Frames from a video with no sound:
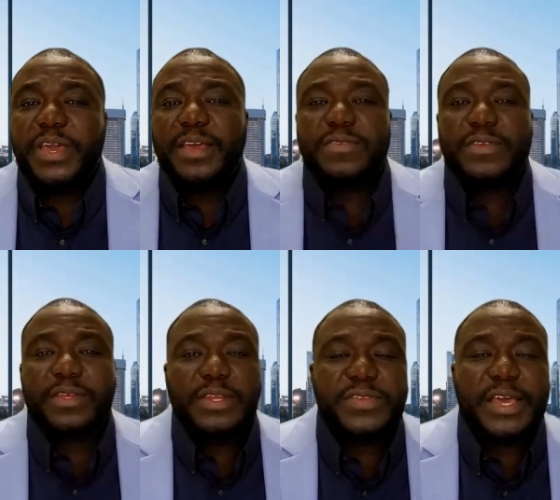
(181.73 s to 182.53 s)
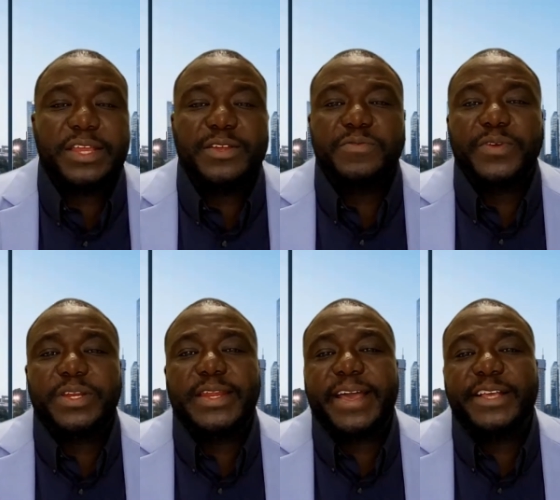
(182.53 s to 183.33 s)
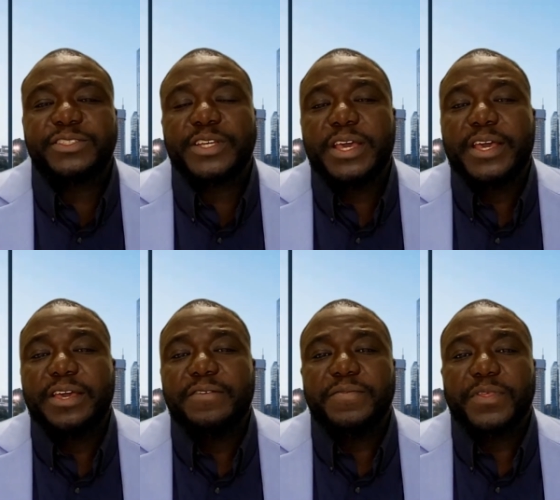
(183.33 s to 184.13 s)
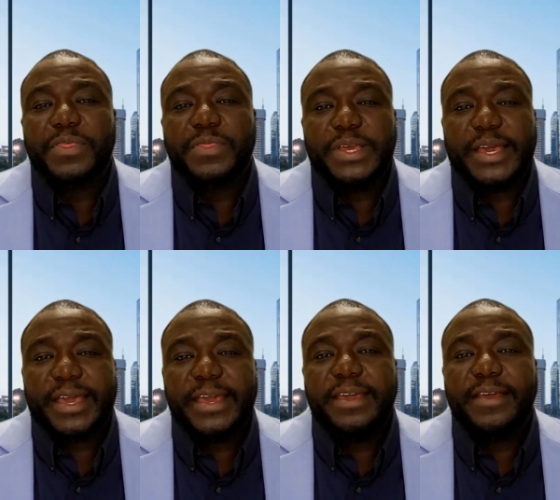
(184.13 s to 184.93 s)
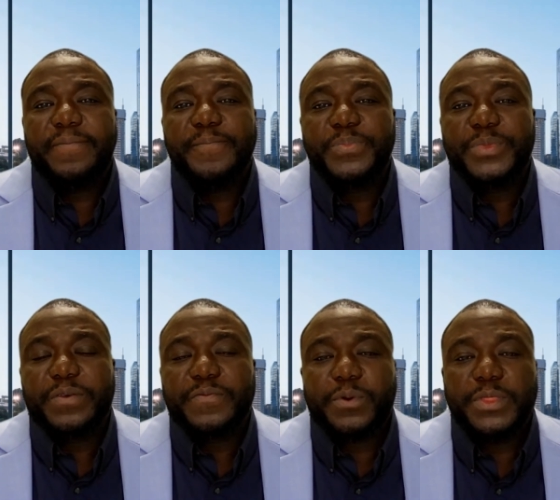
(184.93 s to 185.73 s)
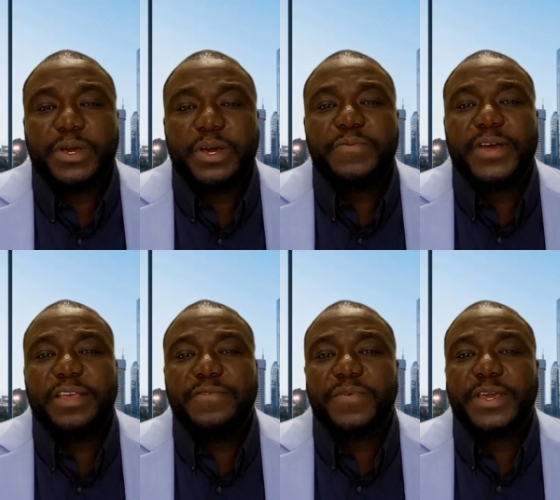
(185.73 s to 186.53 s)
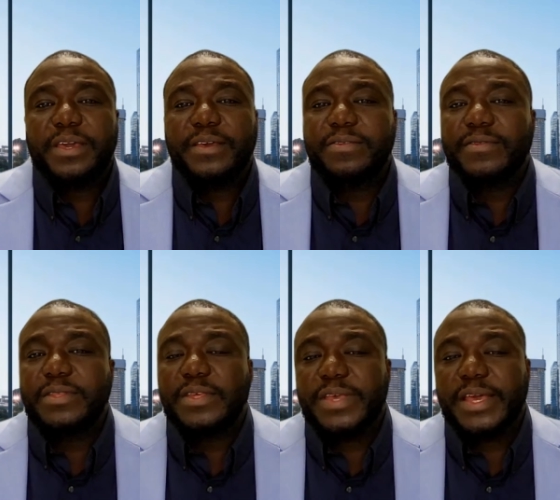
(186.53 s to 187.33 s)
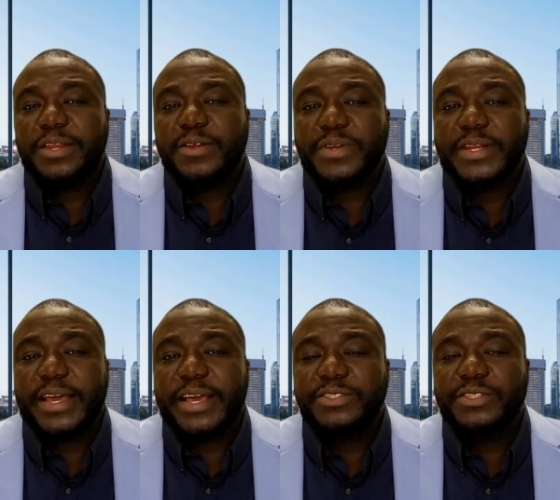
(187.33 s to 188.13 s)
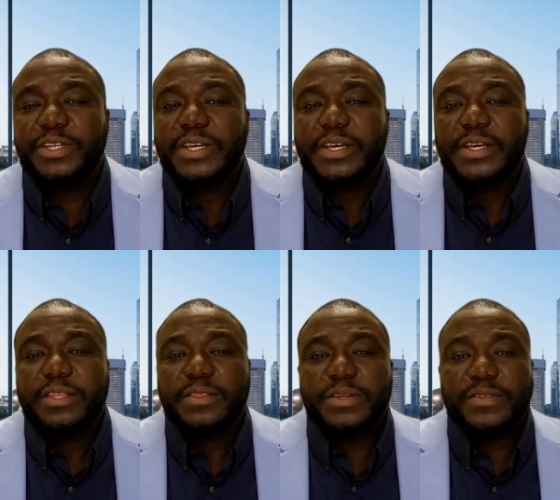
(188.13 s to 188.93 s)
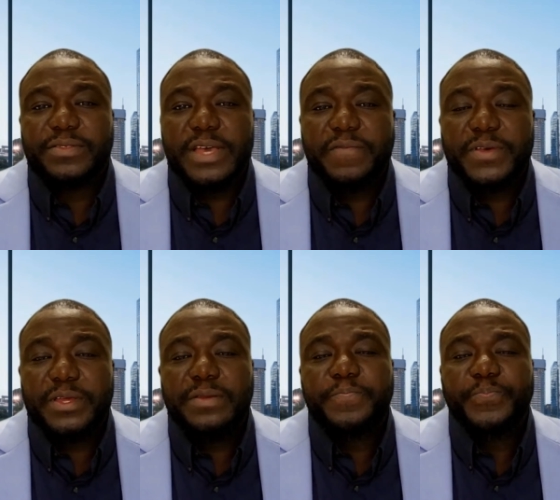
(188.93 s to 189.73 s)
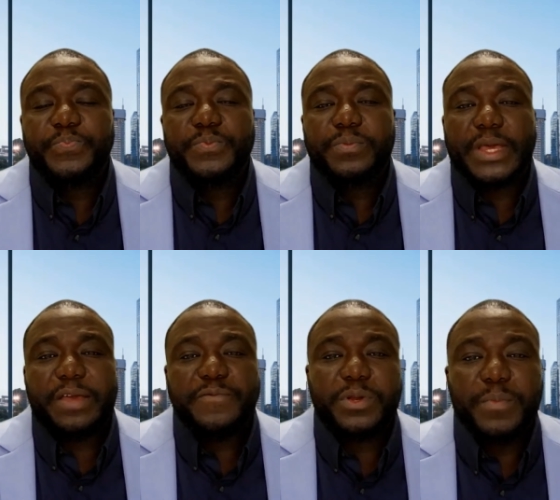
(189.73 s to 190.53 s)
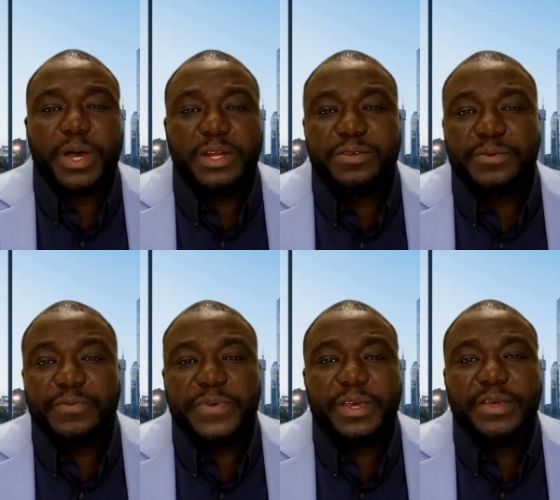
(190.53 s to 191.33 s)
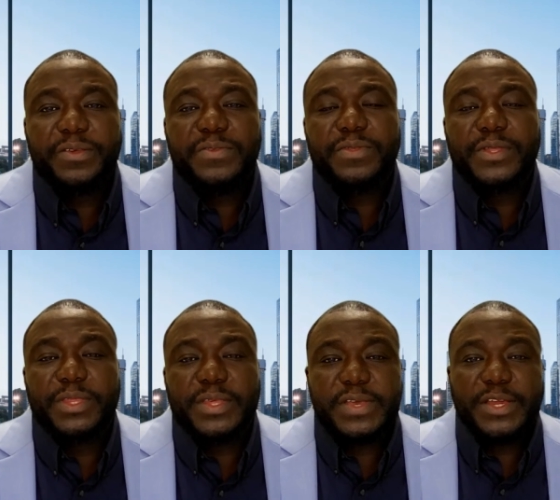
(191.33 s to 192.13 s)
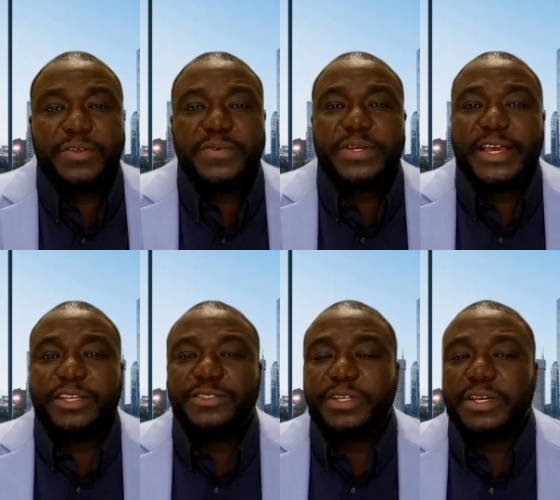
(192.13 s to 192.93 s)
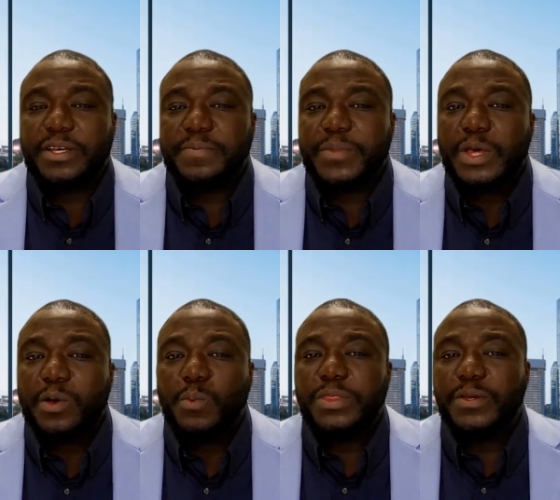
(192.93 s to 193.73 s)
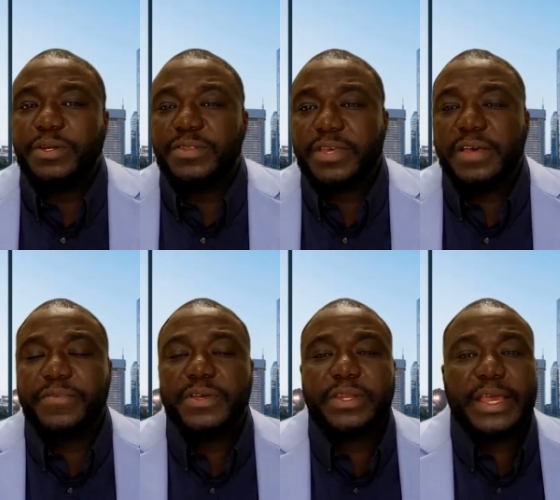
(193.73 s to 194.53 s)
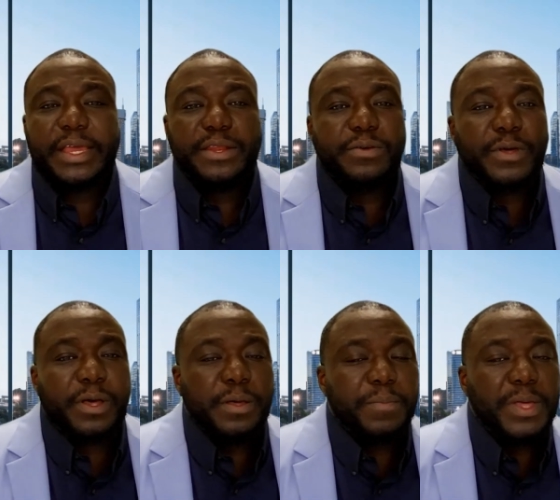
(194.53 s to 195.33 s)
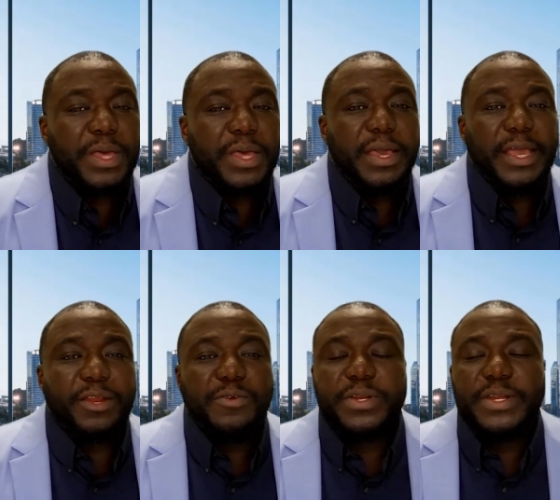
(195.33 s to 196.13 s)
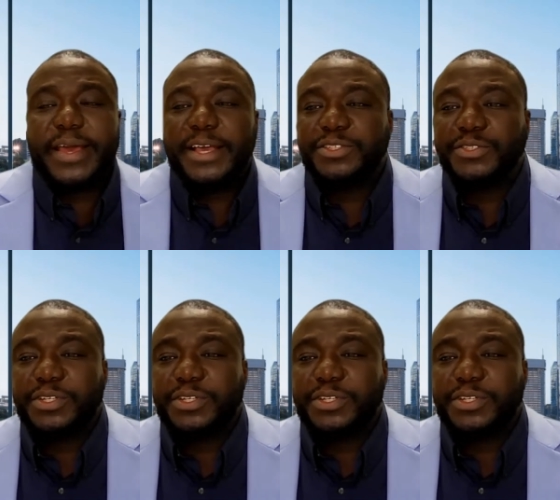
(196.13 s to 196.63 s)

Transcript: phase, NIST 800-53A. For the authorized phase, NIST 800-37. And for the monitor phase, NIST 800 137 and um, 800